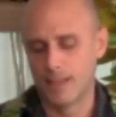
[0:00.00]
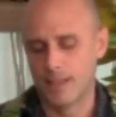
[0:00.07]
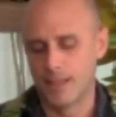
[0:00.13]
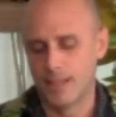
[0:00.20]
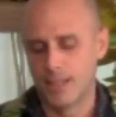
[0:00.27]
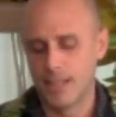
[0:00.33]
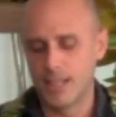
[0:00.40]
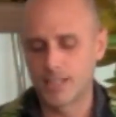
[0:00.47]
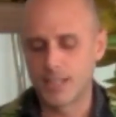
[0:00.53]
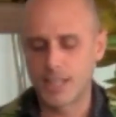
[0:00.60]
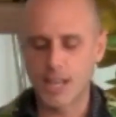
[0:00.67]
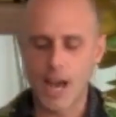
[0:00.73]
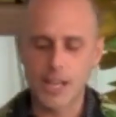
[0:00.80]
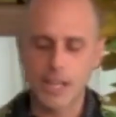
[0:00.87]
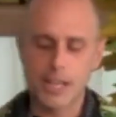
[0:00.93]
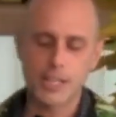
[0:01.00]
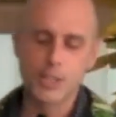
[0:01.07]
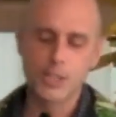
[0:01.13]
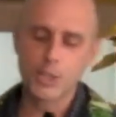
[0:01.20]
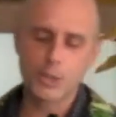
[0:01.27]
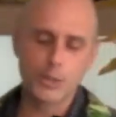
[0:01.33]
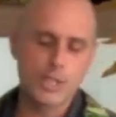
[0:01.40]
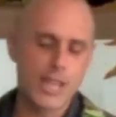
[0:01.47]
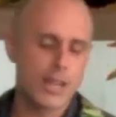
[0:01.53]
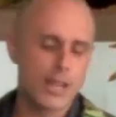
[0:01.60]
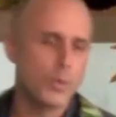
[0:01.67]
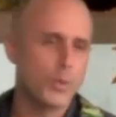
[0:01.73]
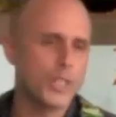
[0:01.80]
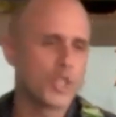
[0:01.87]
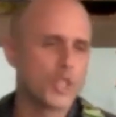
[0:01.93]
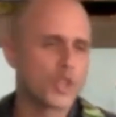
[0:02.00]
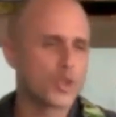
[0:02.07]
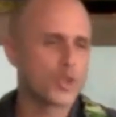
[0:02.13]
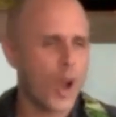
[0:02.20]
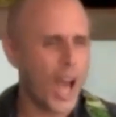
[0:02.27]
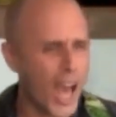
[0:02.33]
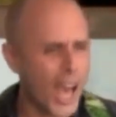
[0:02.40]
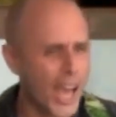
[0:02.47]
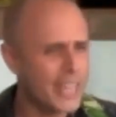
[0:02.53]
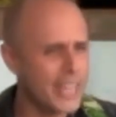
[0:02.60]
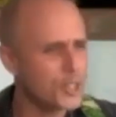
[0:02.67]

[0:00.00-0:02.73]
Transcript: It's the kind of history that we try